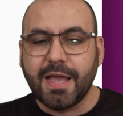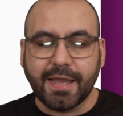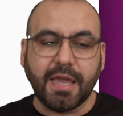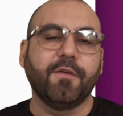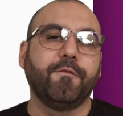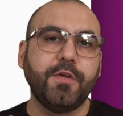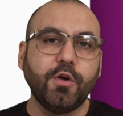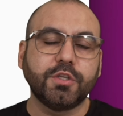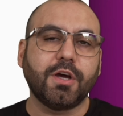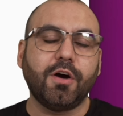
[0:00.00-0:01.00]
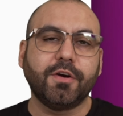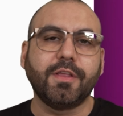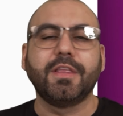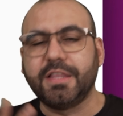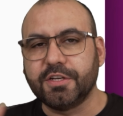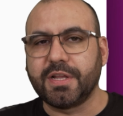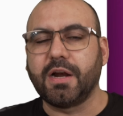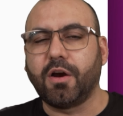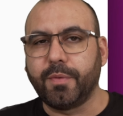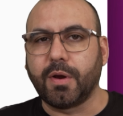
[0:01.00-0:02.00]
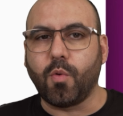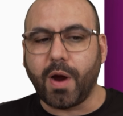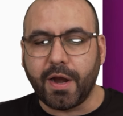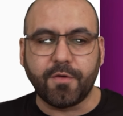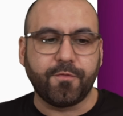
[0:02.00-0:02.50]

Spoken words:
Again, fields are the details that are required